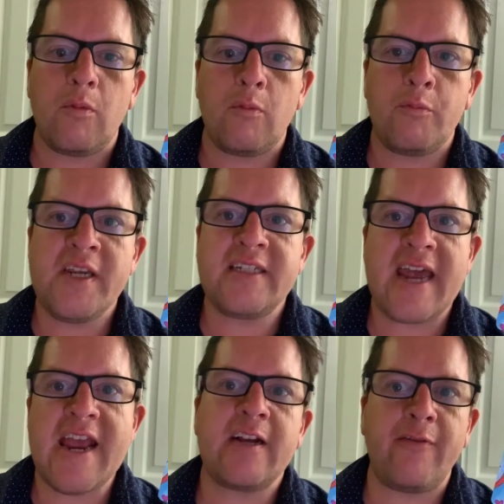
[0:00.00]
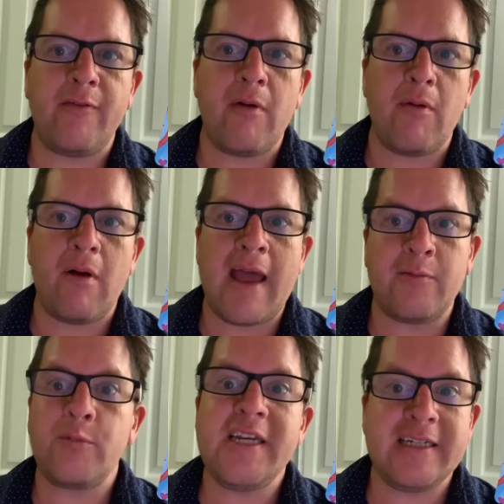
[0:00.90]
we take
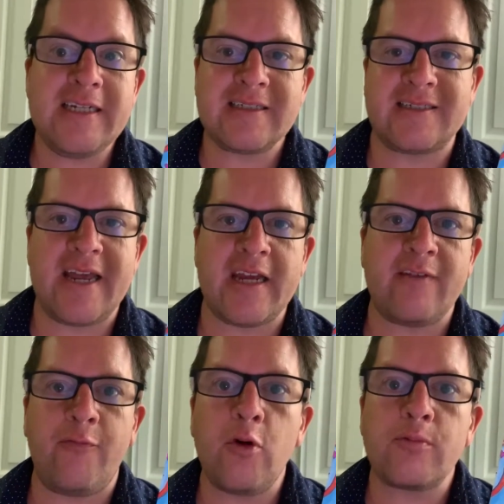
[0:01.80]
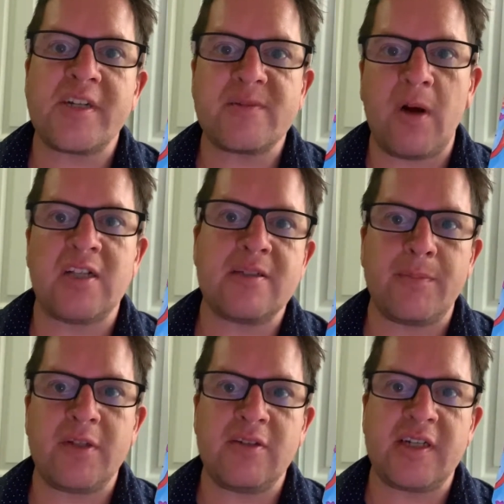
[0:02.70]
and we need to take full
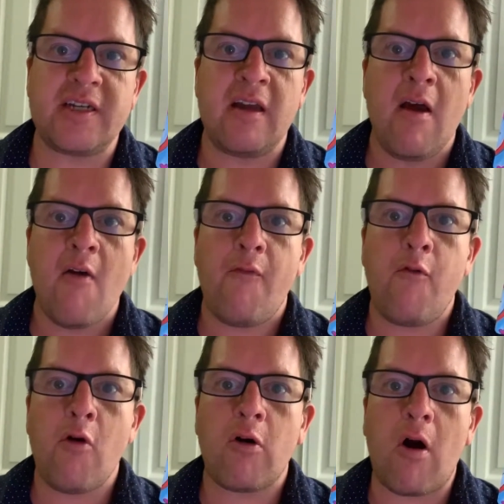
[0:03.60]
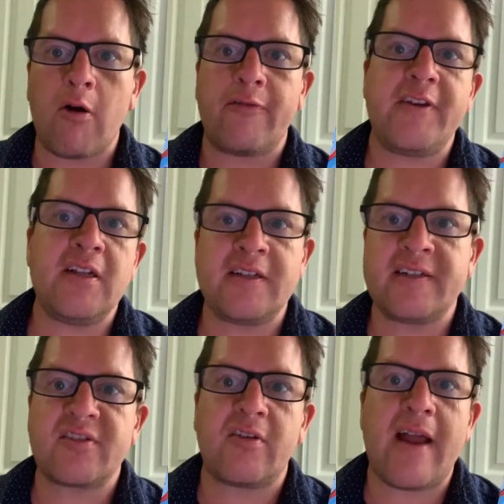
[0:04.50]
responsibility for our
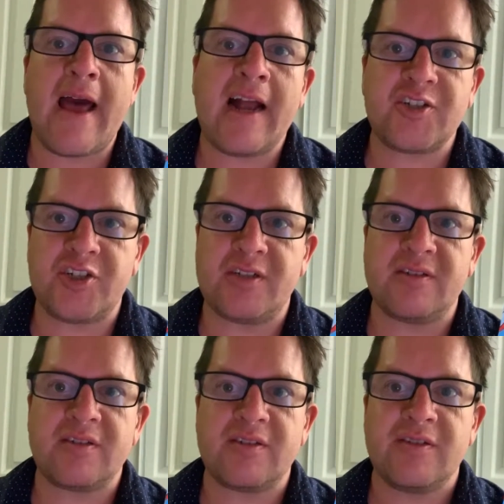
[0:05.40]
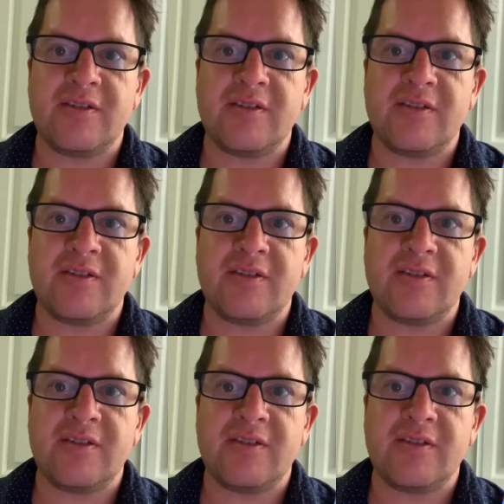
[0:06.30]
feelings, our actions,